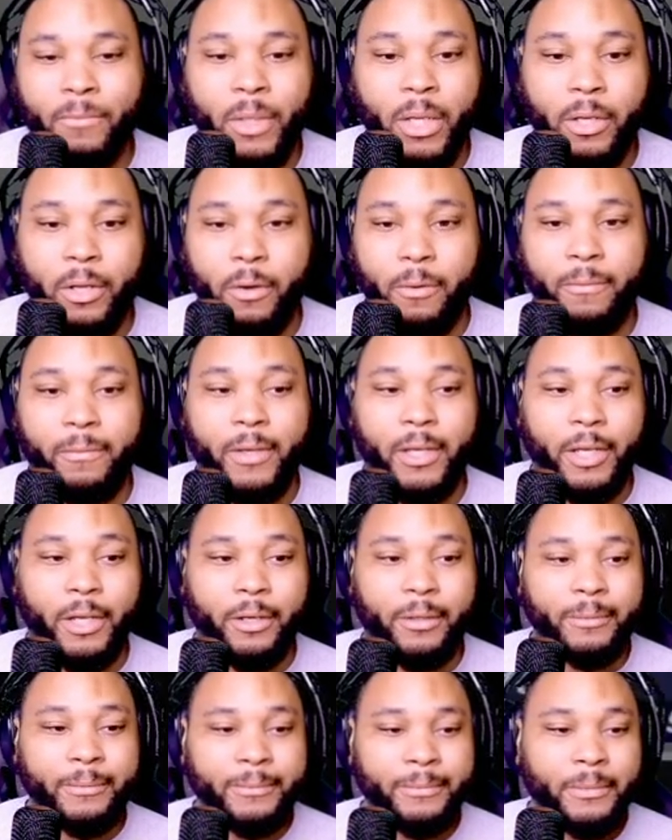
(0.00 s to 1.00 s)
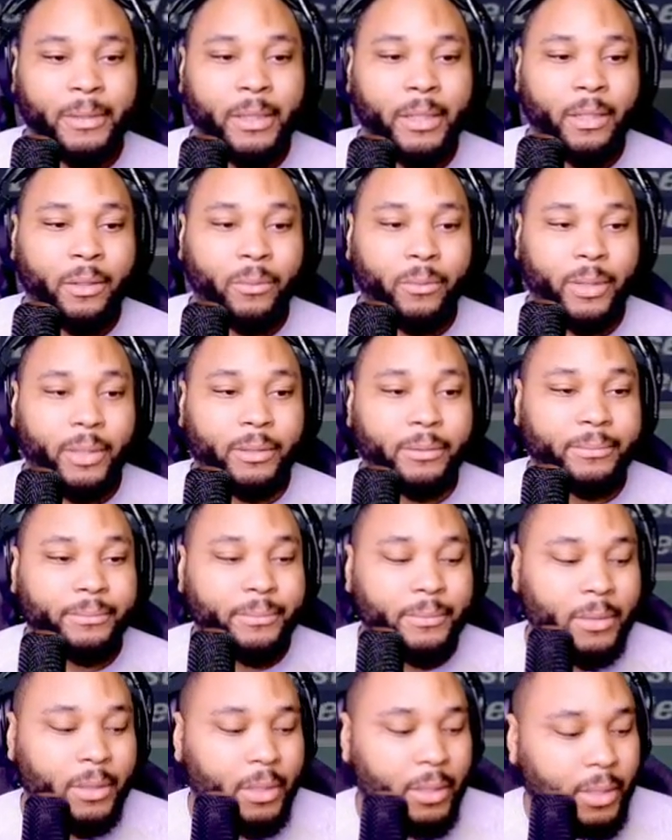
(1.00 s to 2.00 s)
Go figure. Well,
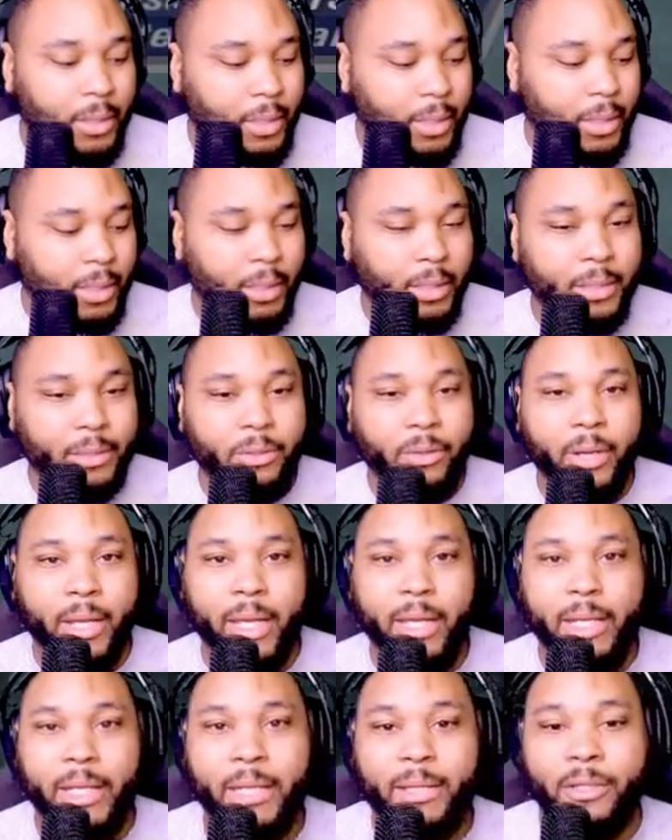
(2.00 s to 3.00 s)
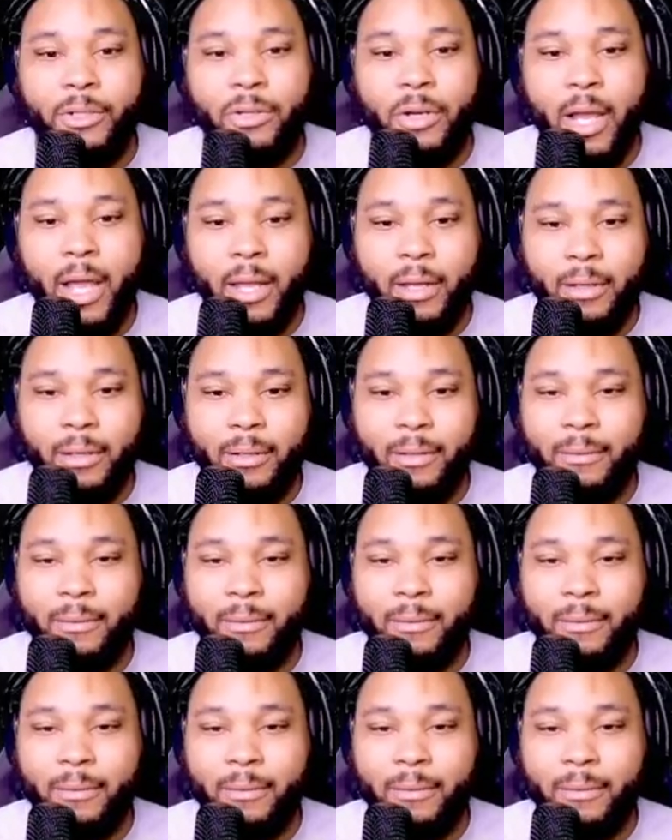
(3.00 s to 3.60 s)
let's go ahead and hit the track